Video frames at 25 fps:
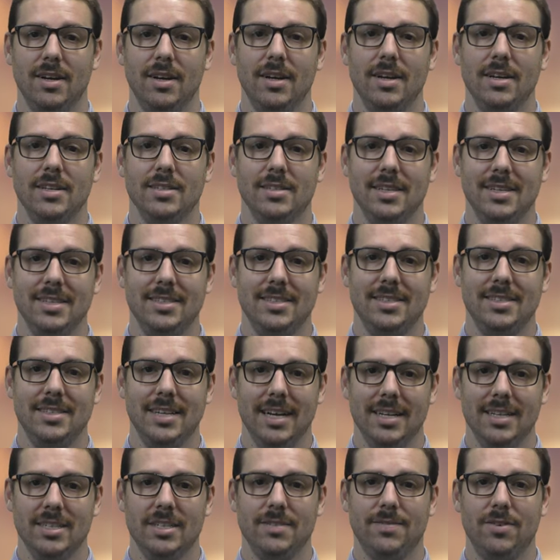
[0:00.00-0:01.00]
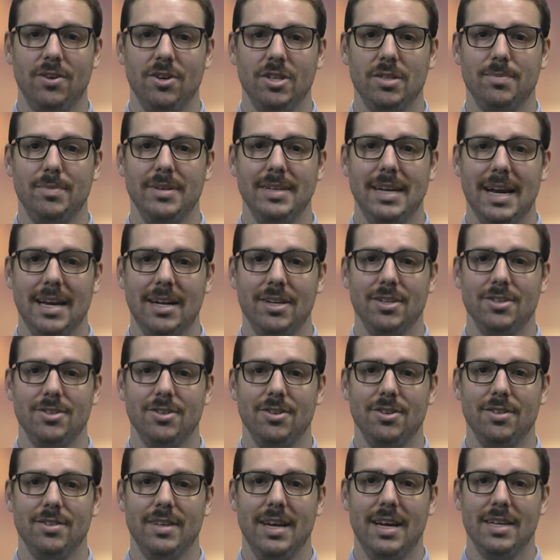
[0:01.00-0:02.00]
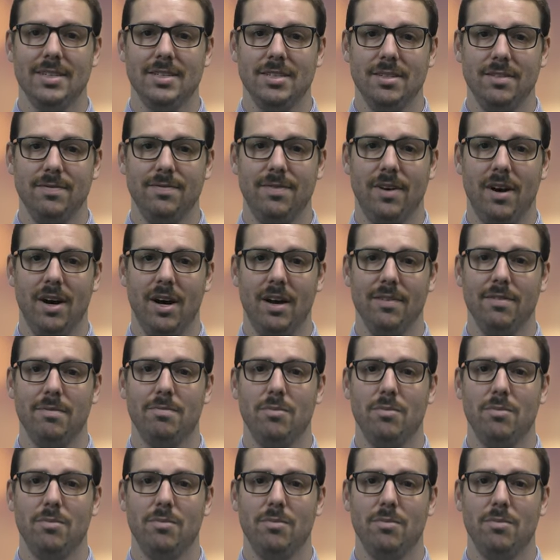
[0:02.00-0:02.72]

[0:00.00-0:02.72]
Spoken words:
Since the challenge first began in 2005,